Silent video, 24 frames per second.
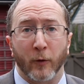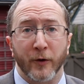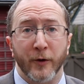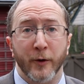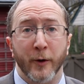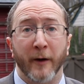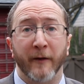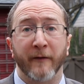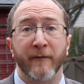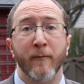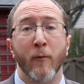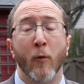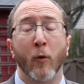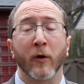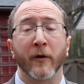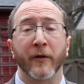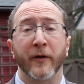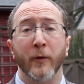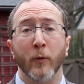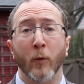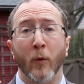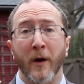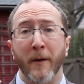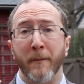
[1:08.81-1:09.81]
where you have more
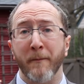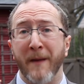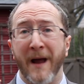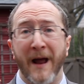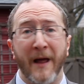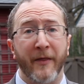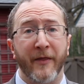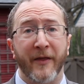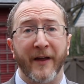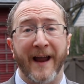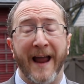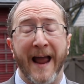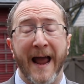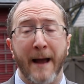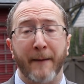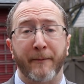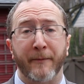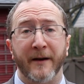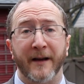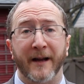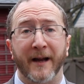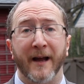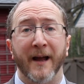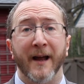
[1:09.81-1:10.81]
than one bad thing
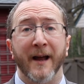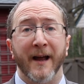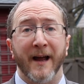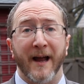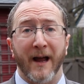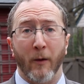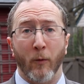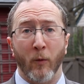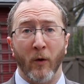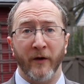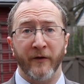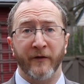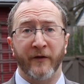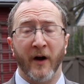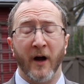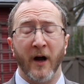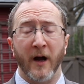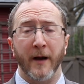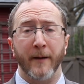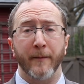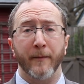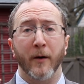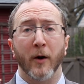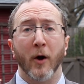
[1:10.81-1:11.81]
happening at one
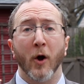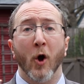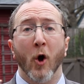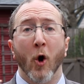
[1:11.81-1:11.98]
time,